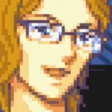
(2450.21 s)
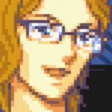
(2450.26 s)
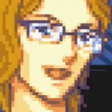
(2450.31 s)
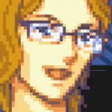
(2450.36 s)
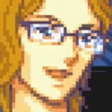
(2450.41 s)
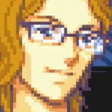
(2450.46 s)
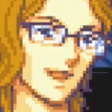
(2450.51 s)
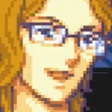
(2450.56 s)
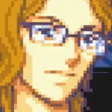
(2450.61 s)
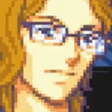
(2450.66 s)
I
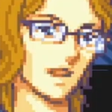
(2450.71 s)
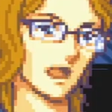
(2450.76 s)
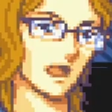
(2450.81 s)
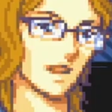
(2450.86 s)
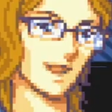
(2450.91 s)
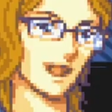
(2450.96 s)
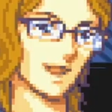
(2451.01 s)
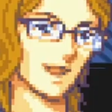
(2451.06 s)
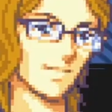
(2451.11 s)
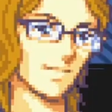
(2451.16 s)
can't aim
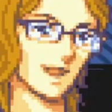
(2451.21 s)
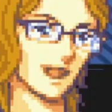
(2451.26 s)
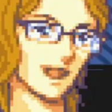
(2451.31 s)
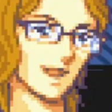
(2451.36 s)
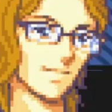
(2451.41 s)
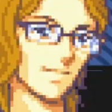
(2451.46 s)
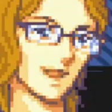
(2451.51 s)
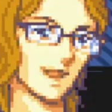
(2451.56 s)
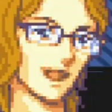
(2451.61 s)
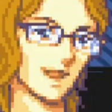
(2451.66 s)
it and then
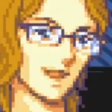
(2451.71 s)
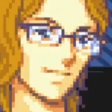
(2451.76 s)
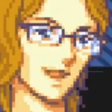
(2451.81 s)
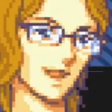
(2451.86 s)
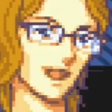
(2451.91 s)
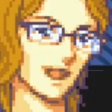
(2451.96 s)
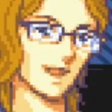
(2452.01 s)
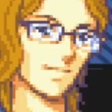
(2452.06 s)
have the